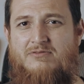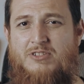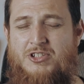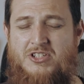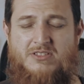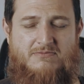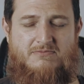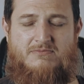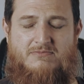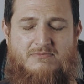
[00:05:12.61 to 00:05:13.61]
which is
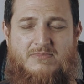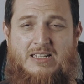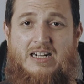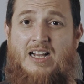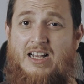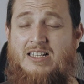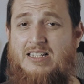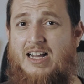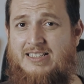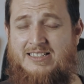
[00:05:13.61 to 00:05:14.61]
I
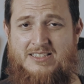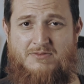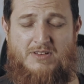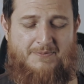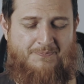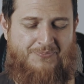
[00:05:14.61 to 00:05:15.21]
like this one.